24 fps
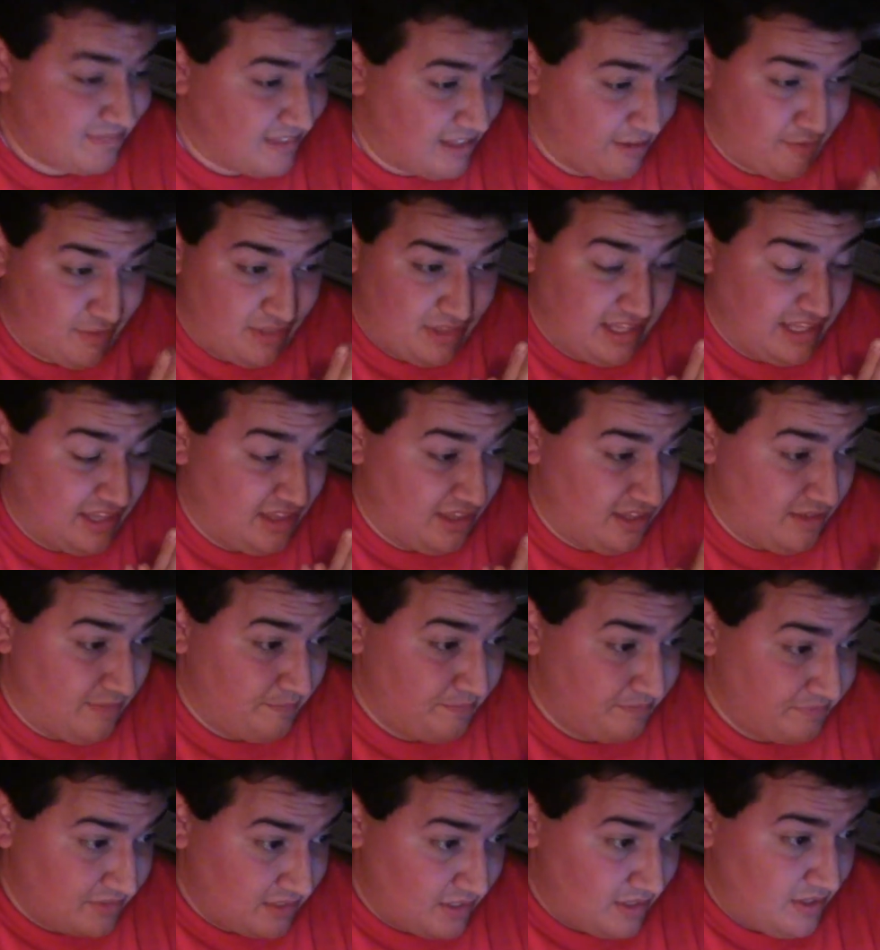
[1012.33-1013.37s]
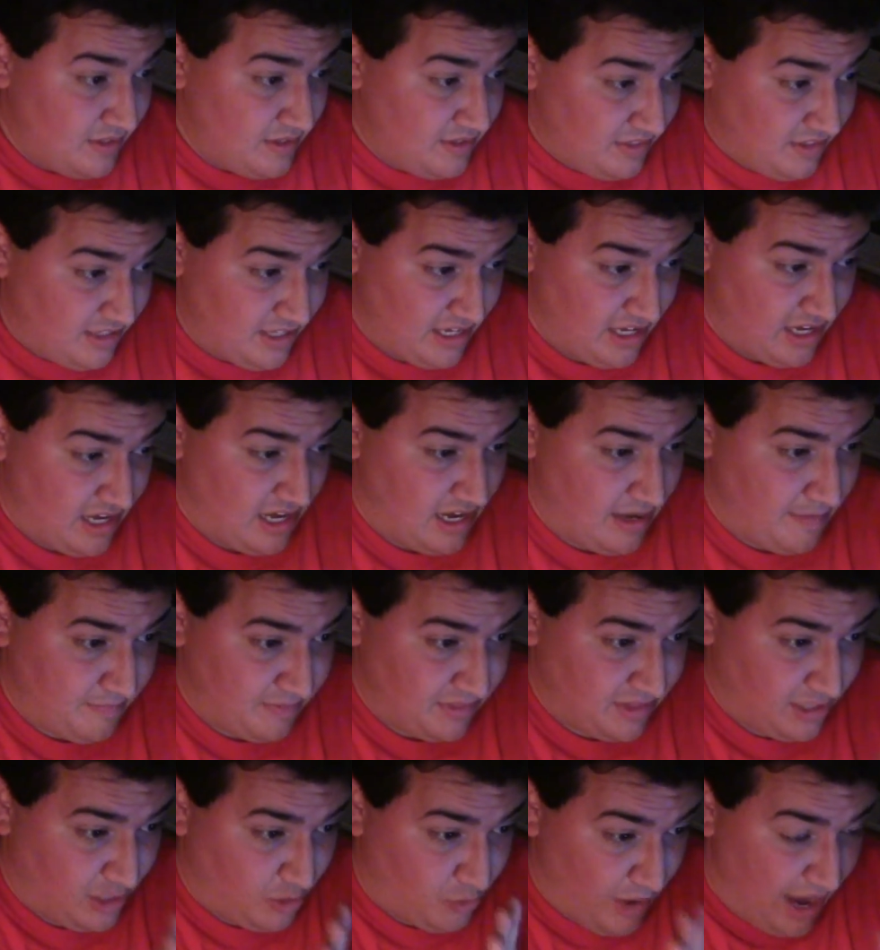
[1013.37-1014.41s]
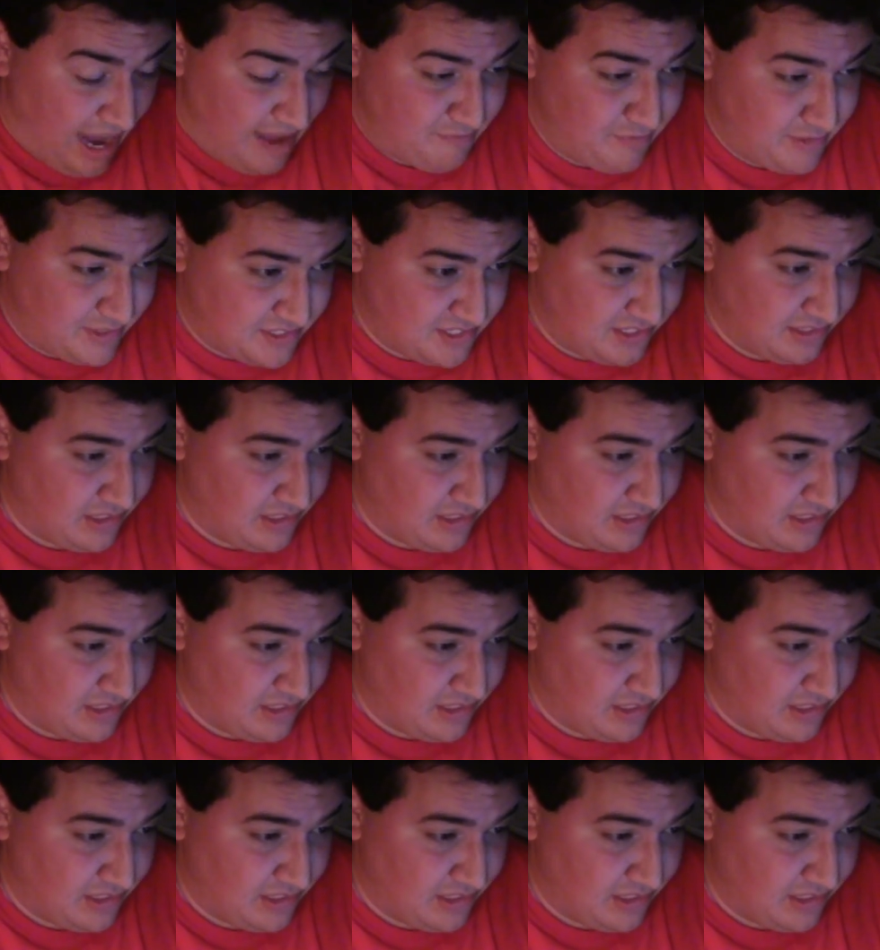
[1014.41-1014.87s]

The graphics